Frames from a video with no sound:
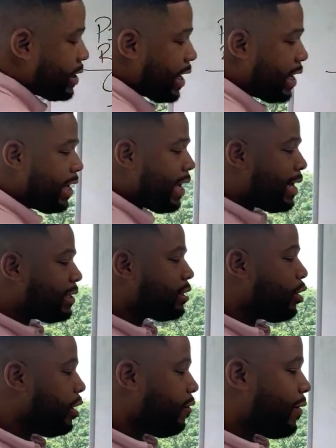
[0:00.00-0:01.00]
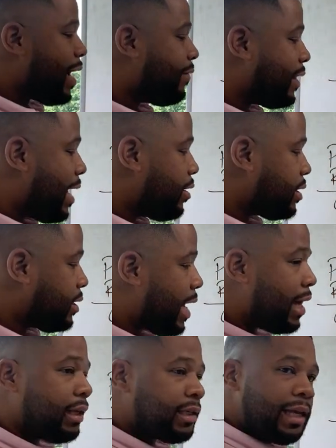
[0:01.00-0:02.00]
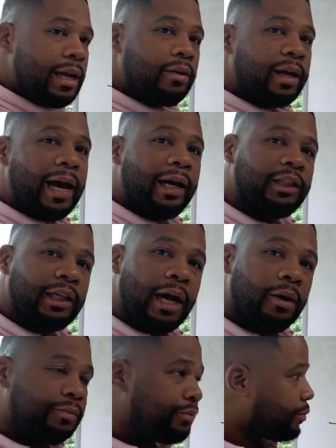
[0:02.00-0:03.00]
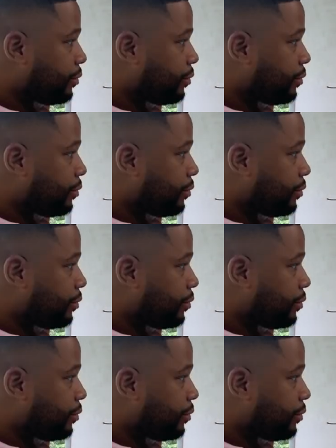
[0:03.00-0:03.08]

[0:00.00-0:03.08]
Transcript: say he has thirty-five thousand dollars now cash out.